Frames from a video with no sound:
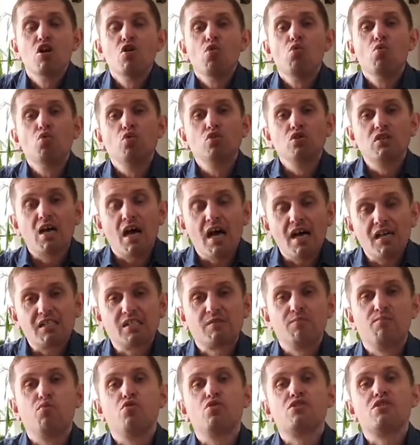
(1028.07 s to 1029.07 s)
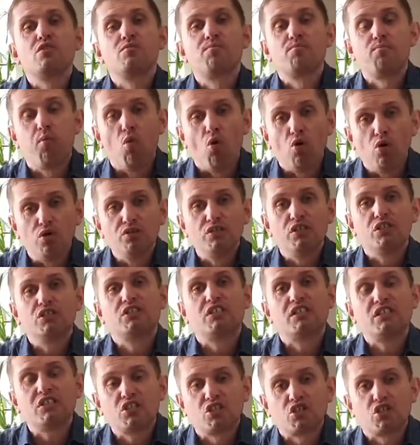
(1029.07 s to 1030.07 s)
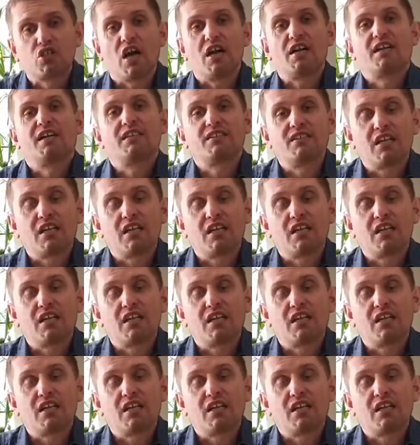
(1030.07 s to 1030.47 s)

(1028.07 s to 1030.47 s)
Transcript: still 1 month ago go in a drugstore